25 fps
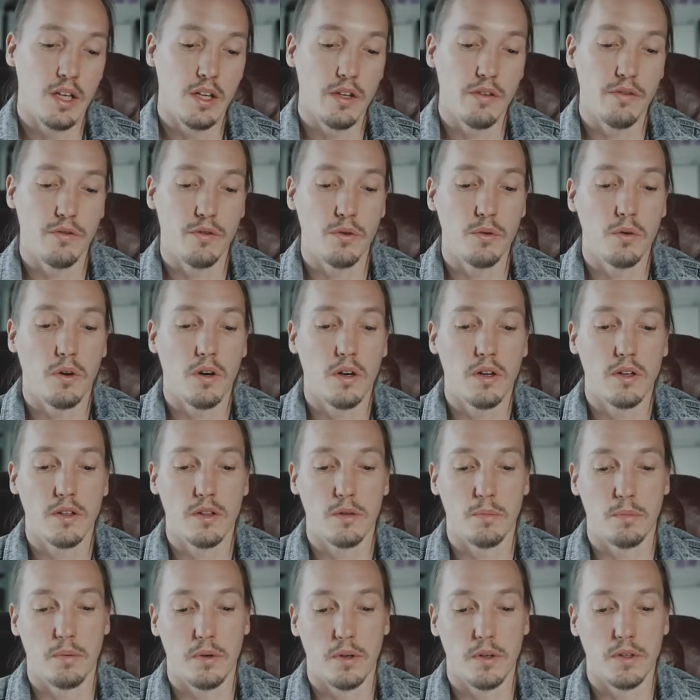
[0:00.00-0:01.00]
If you are
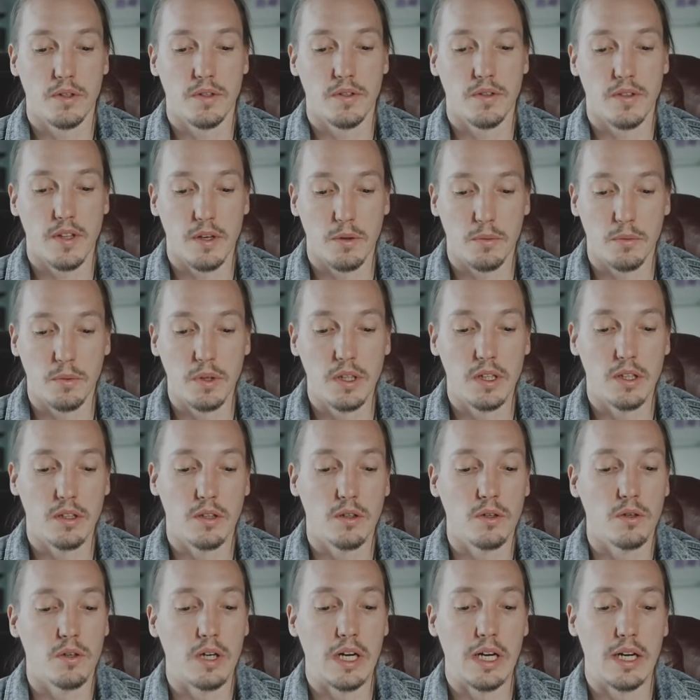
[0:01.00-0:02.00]
the person that will
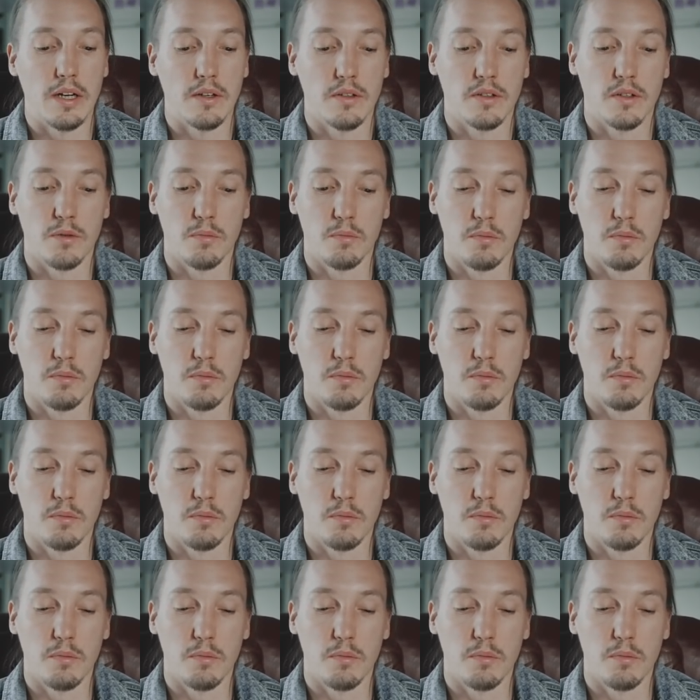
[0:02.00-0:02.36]
go out